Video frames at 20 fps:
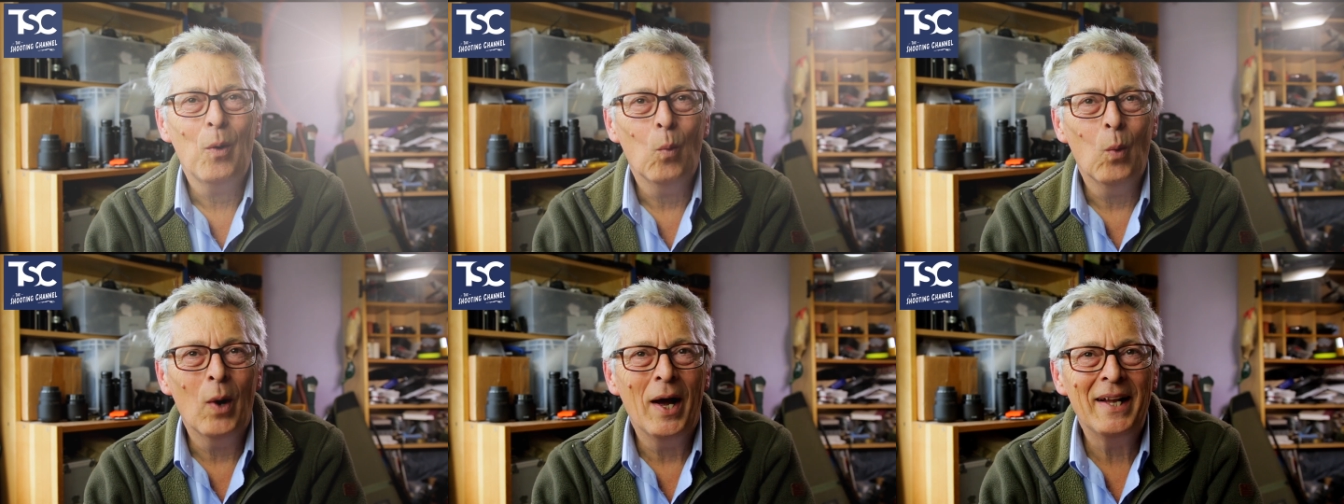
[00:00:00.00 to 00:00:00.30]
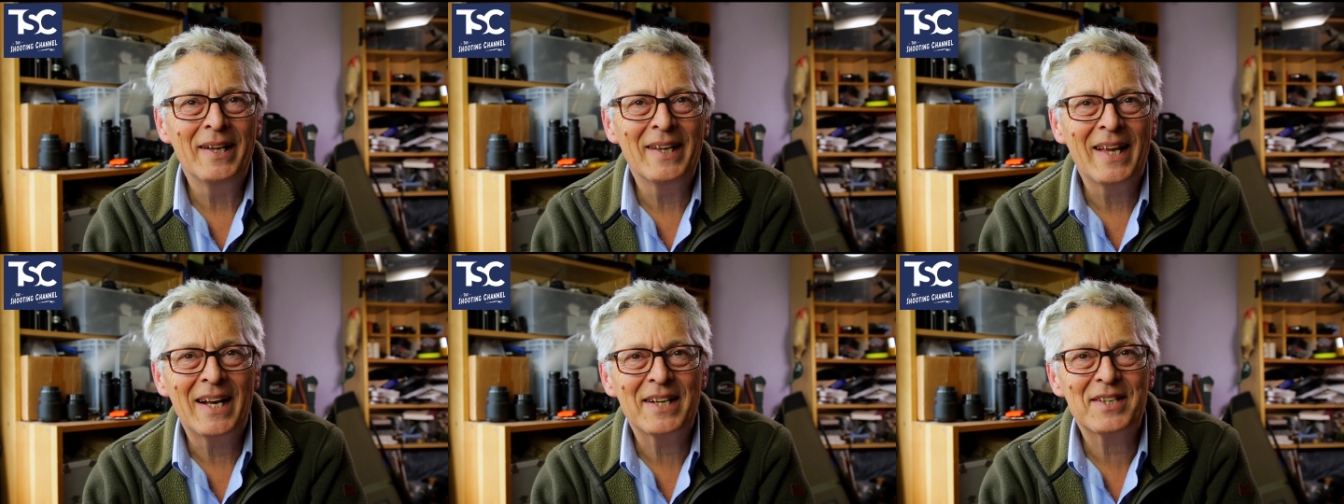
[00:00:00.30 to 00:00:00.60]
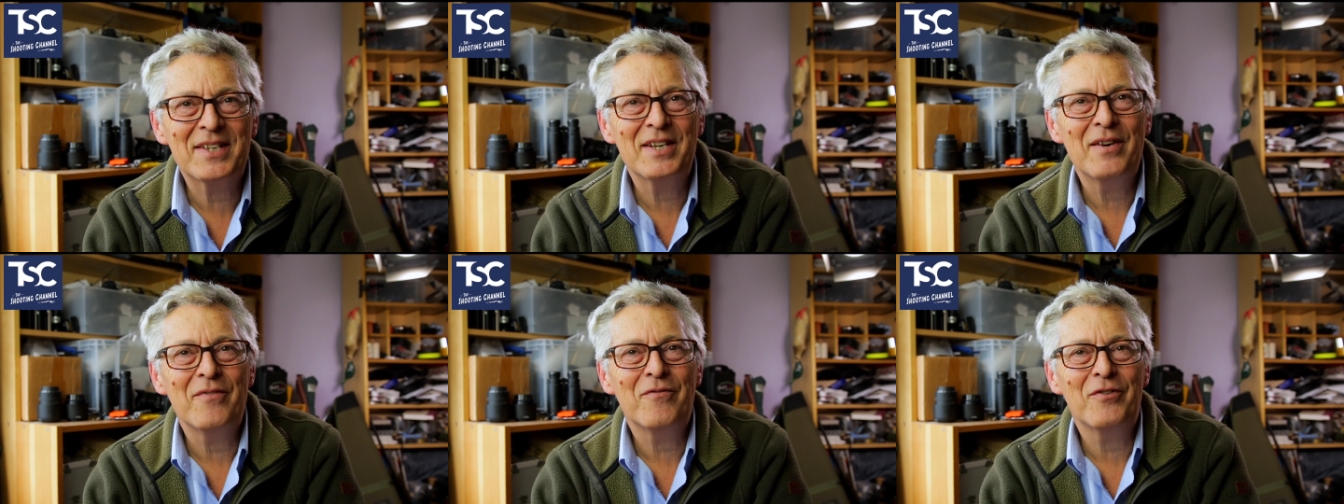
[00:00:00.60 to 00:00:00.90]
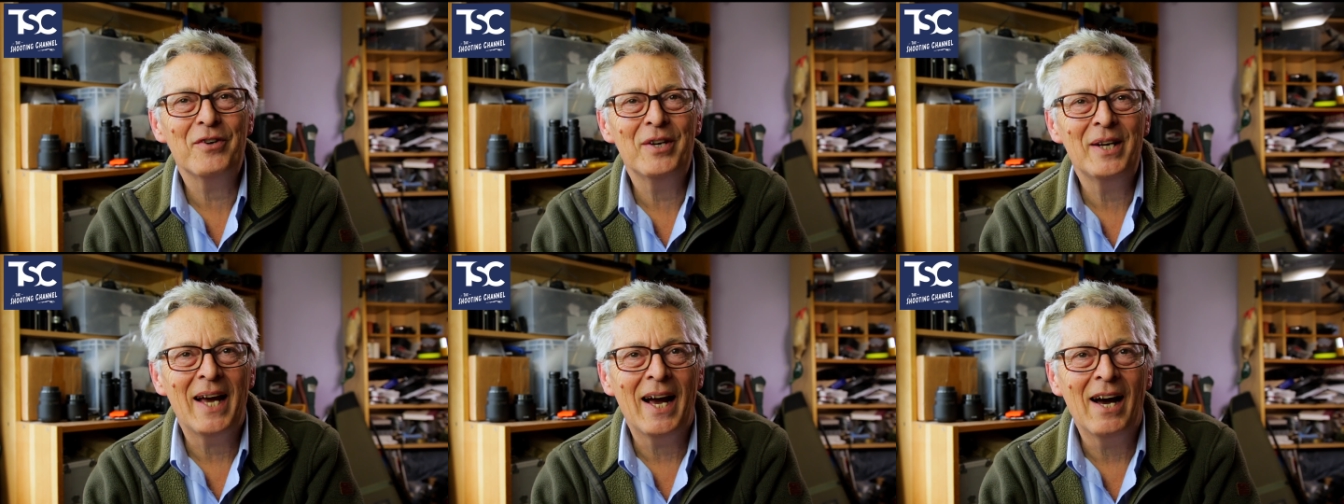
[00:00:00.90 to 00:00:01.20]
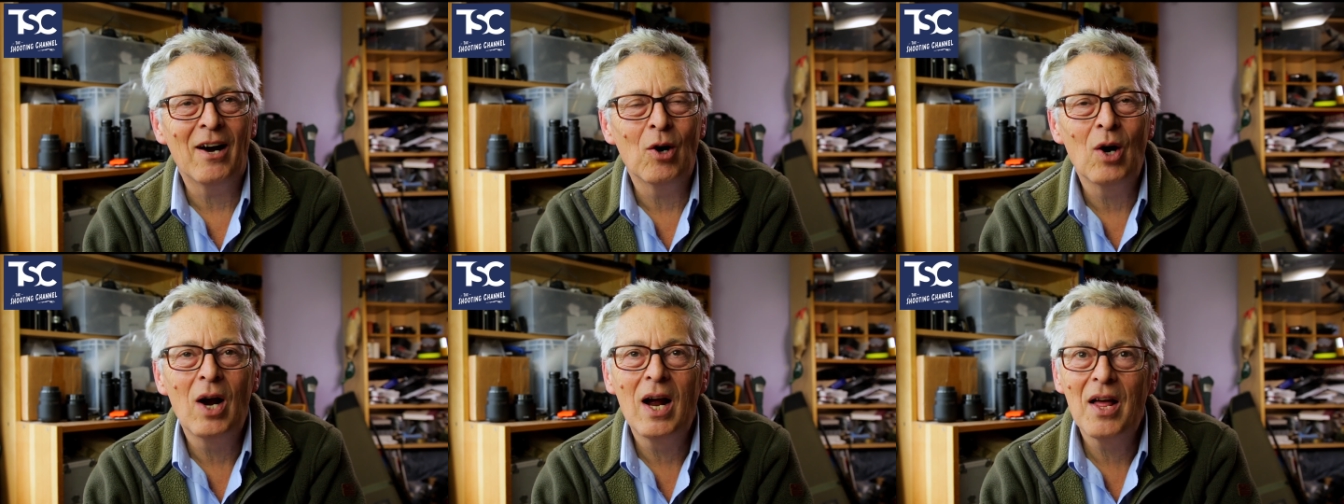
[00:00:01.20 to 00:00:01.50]
Well, that's it for
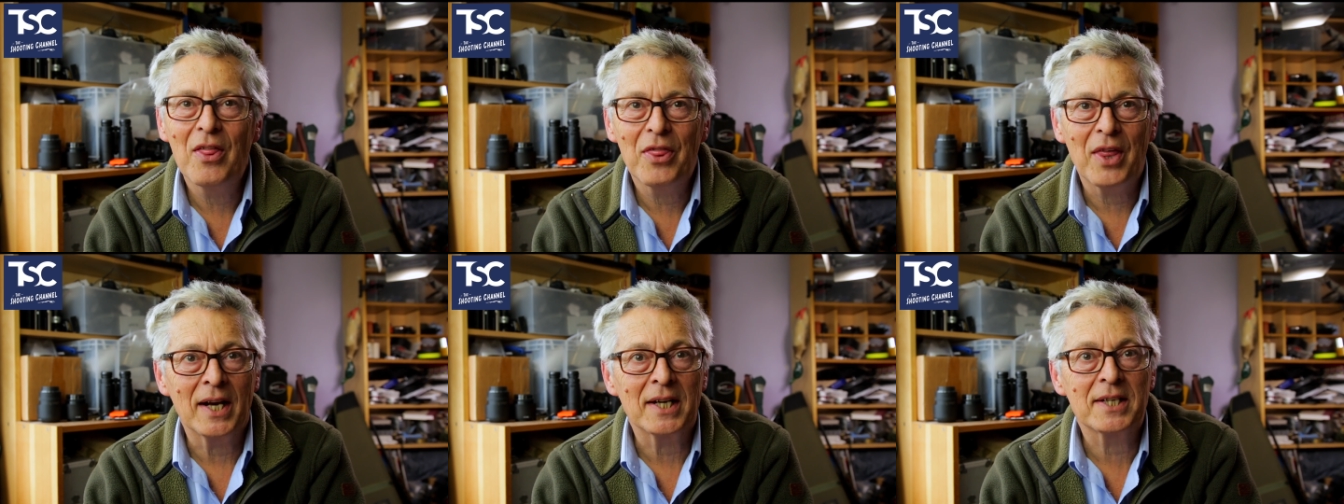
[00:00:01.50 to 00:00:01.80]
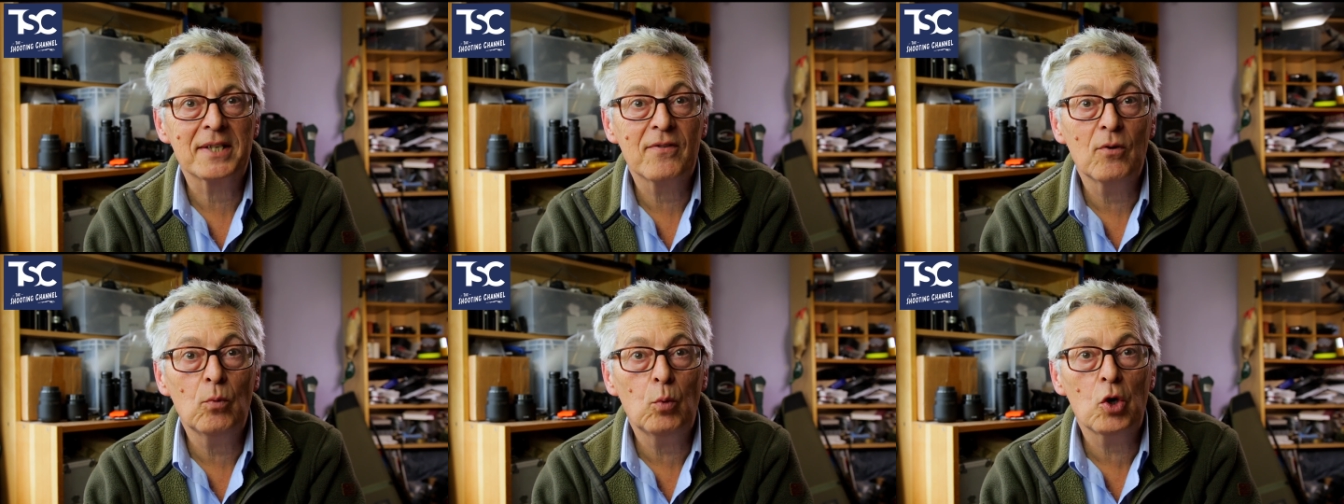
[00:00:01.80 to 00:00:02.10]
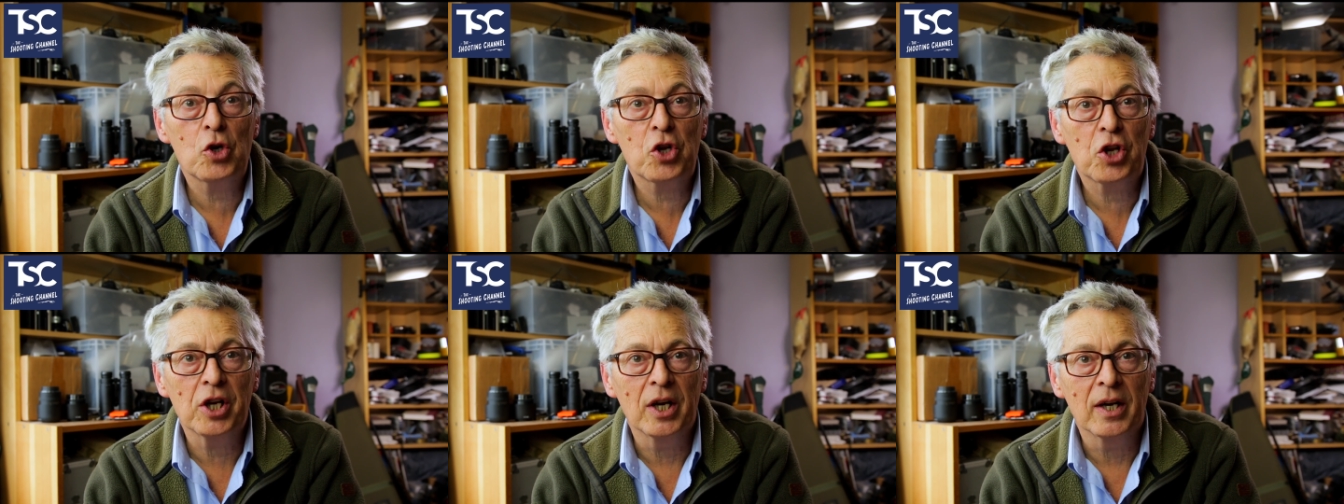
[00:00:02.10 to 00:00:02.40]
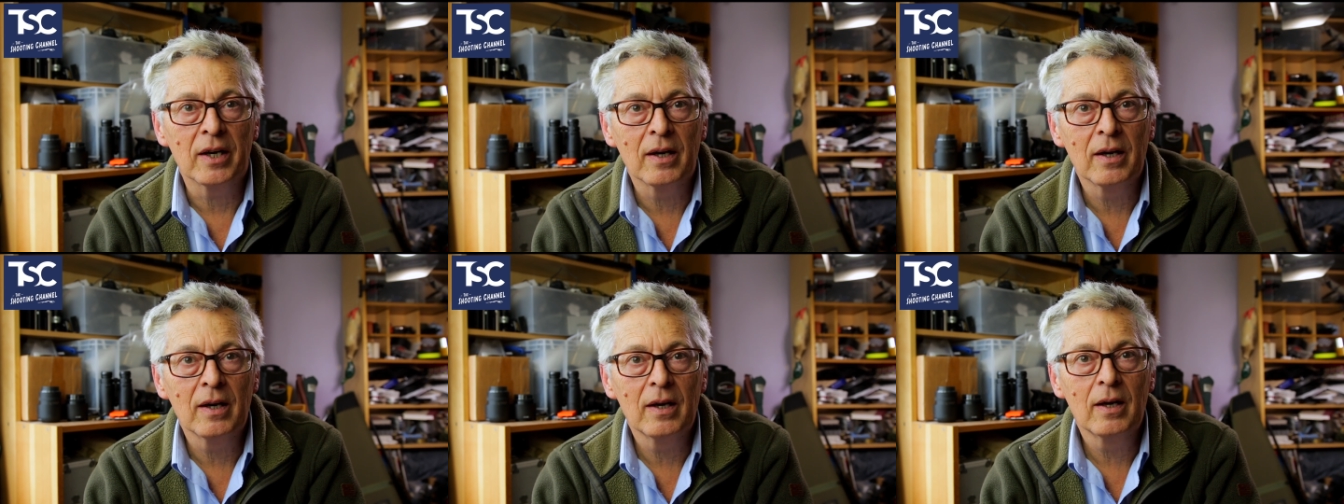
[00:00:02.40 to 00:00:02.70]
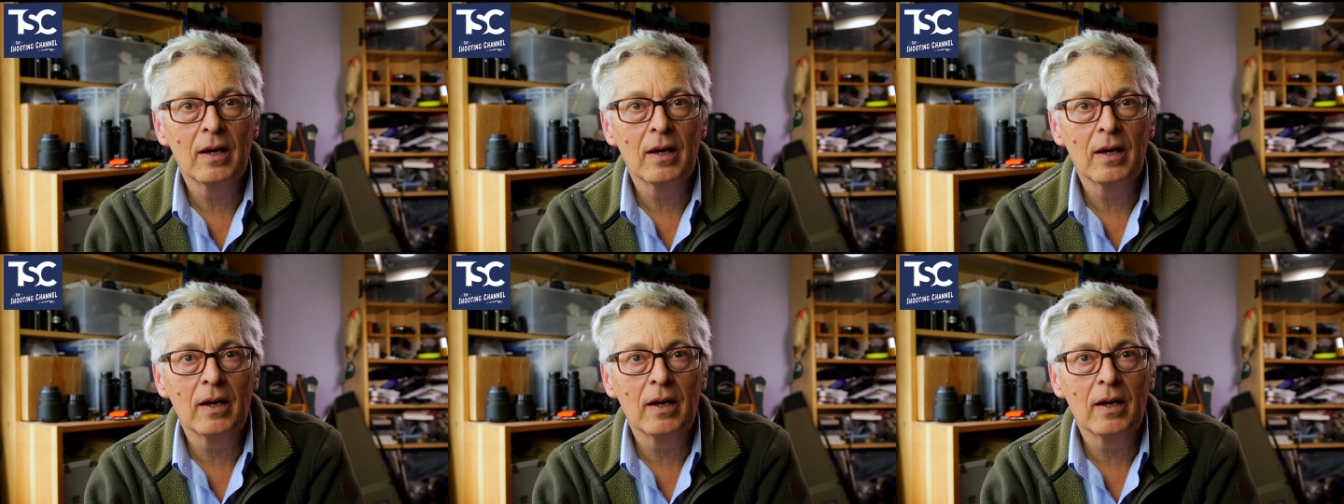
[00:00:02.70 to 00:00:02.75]
now. Thanks for watching.